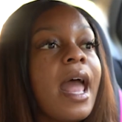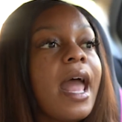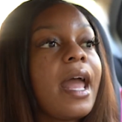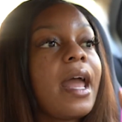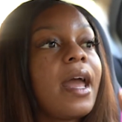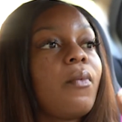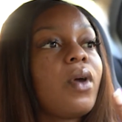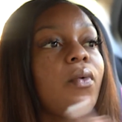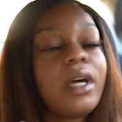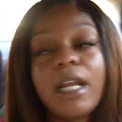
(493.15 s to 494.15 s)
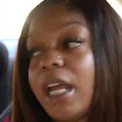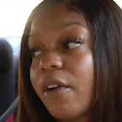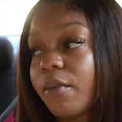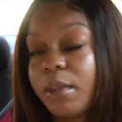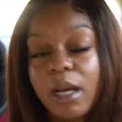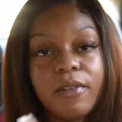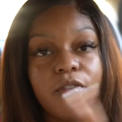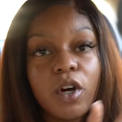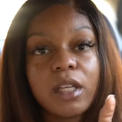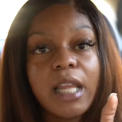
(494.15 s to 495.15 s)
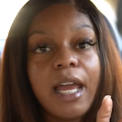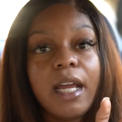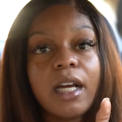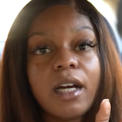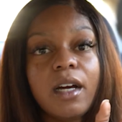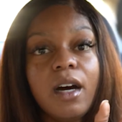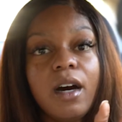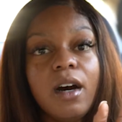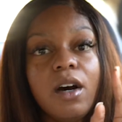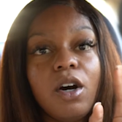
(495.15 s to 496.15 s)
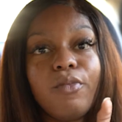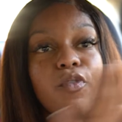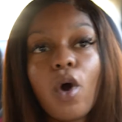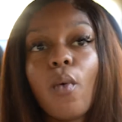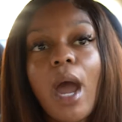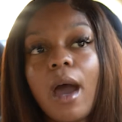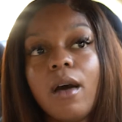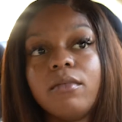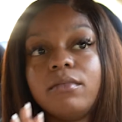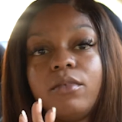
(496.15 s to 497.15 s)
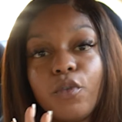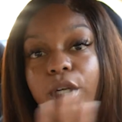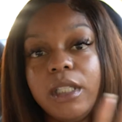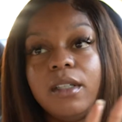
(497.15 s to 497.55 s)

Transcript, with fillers: and we wouldn't hear from them for like, um, for a while, really.